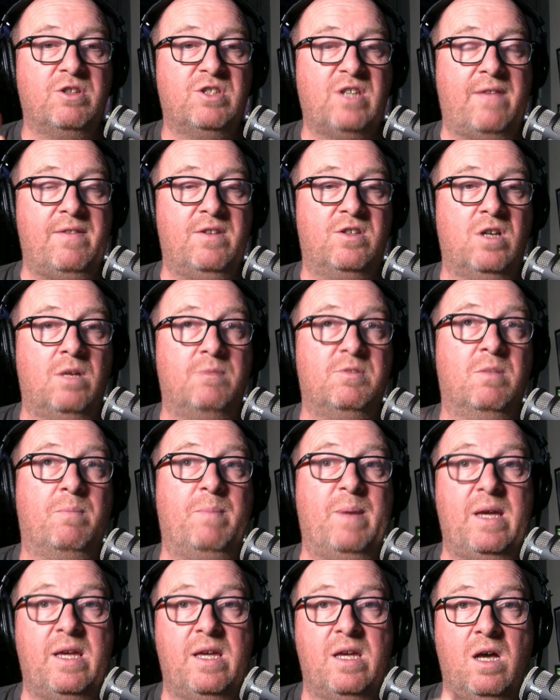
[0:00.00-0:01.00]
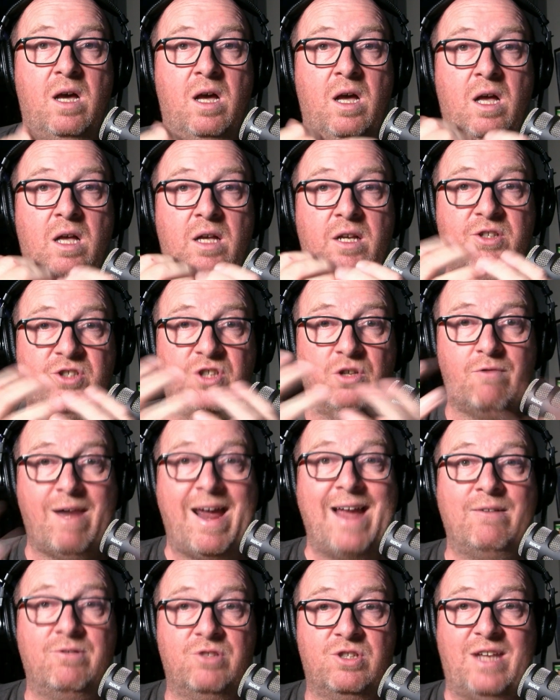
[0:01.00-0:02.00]
set this up to be uh, a
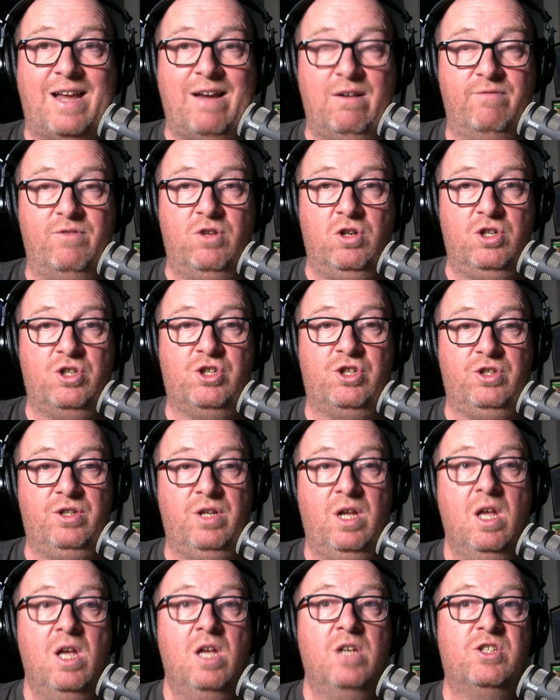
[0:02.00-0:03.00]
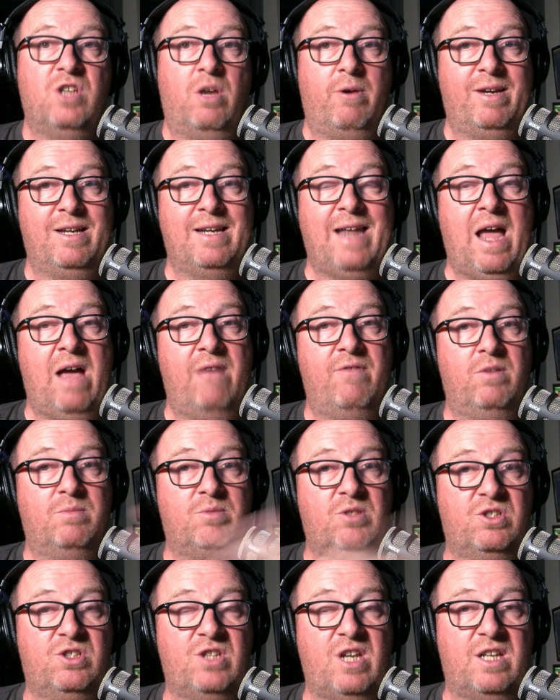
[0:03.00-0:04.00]
surround sound version so it can have up
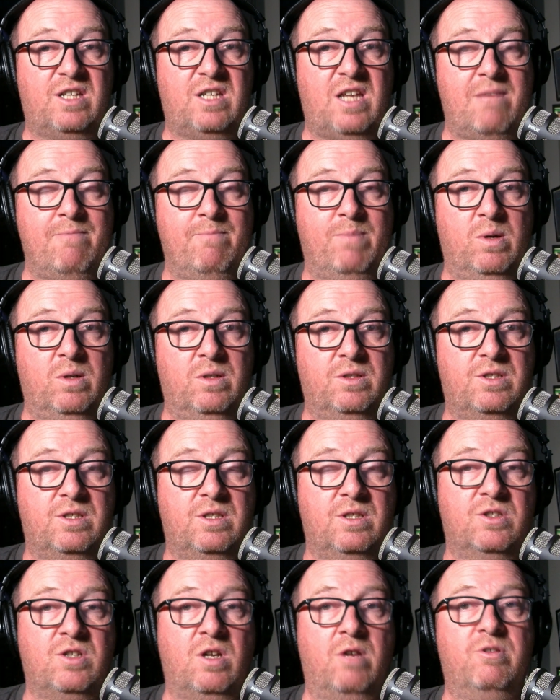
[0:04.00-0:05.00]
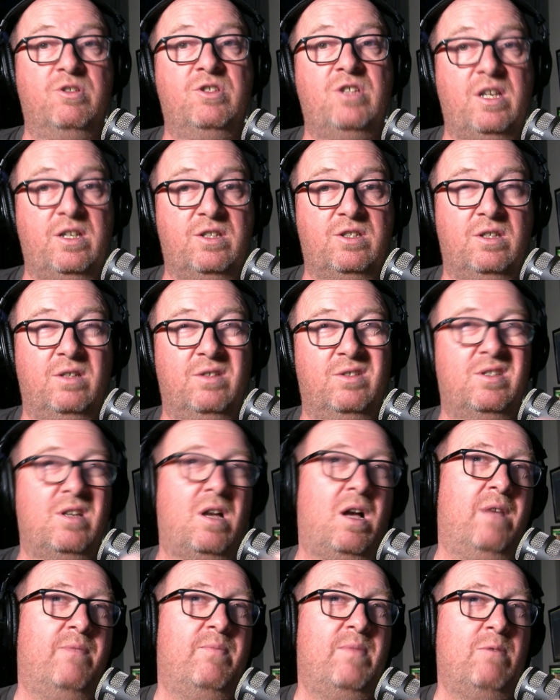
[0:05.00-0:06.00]
to six inputs so six
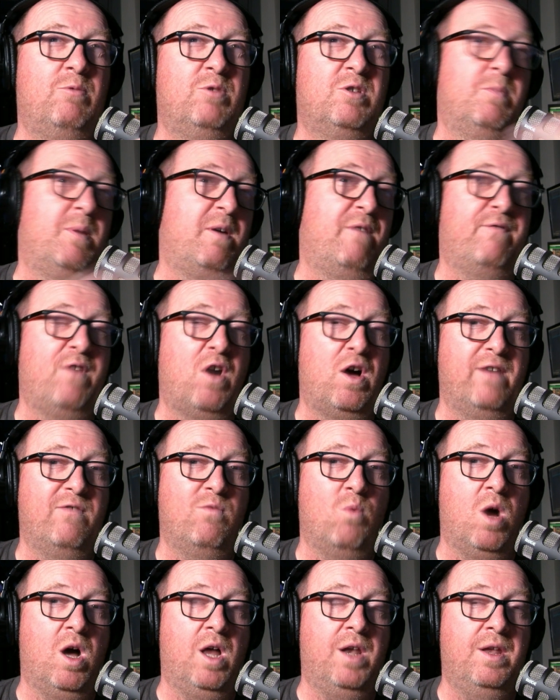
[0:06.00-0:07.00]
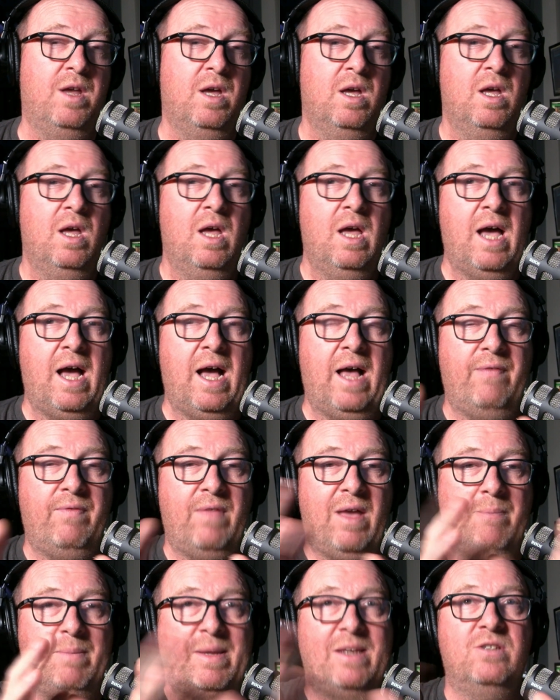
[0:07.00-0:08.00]
uh, that which would be a five one and
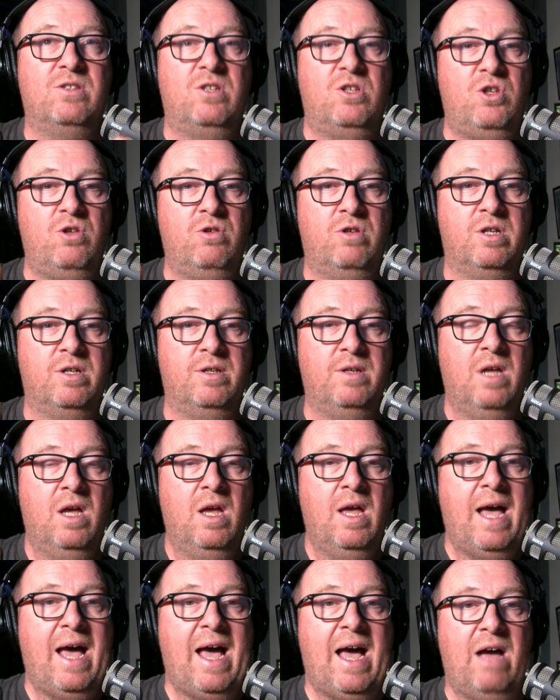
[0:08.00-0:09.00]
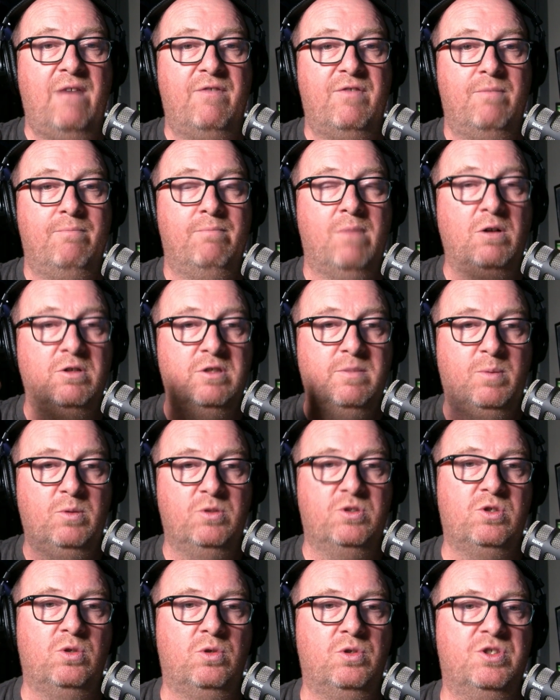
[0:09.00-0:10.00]
that means that you can have multiple
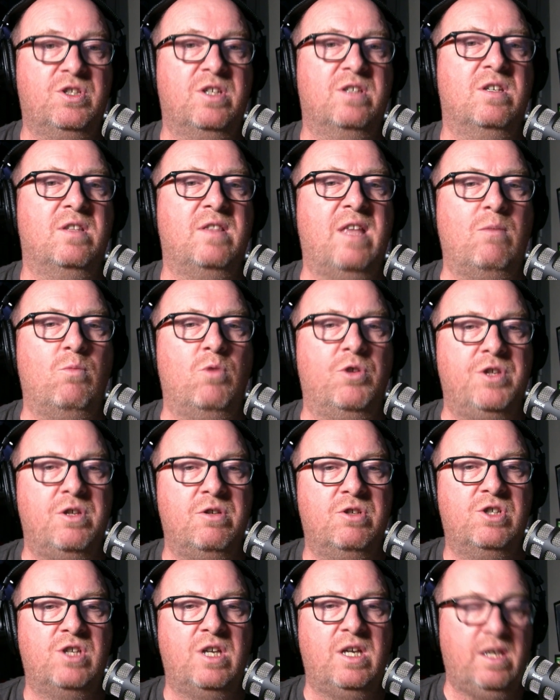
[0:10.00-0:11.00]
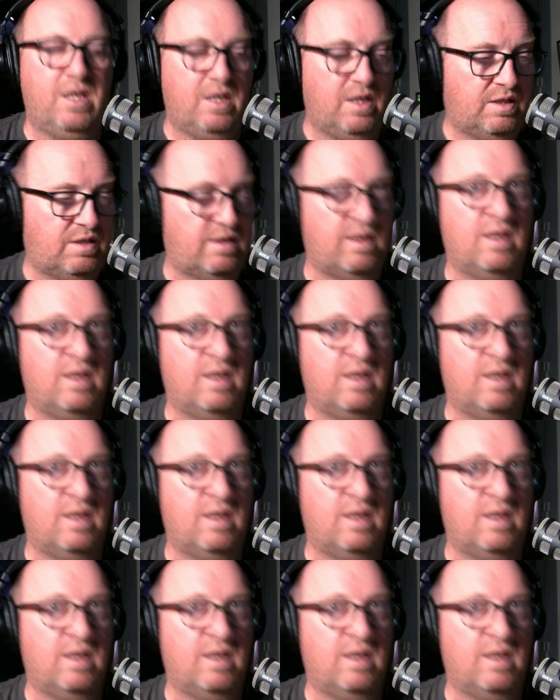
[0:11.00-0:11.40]
sources. And then what you see is,